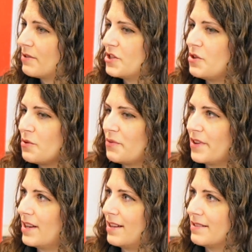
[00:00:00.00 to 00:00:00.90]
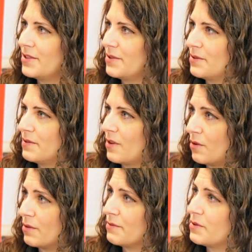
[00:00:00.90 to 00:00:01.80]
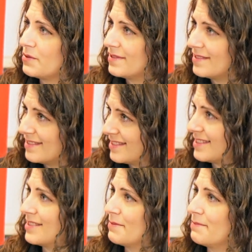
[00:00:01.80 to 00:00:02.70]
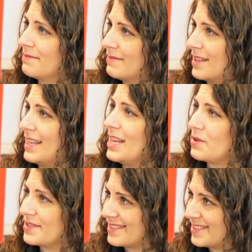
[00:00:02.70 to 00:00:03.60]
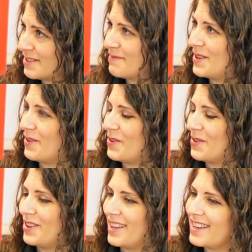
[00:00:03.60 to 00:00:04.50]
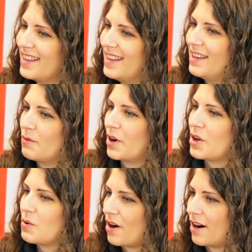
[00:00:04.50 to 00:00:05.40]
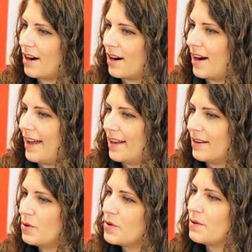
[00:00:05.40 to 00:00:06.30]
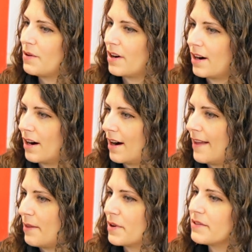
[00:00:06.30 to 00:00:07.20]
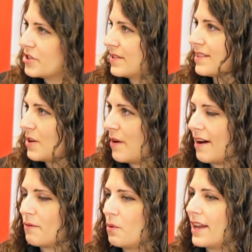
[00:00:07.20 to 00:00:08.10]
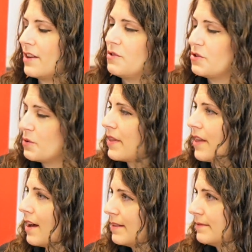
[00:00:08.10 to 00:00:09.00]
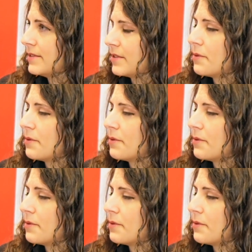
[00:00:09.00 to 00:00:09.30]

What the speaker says: How do you fit into the whole food system, the ecosystem, where you are and who you are and the privileges that you have. What can you do with that?